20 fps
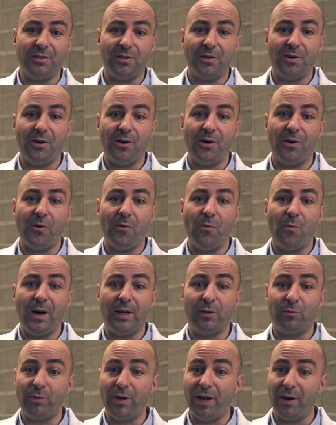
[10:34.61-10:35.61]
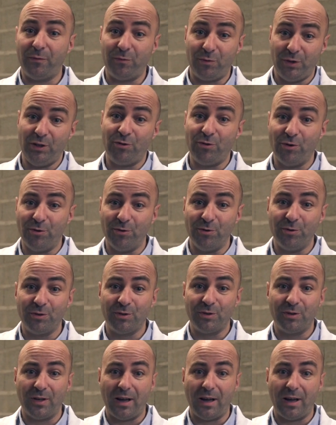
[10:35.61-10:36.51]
what we have to introduce.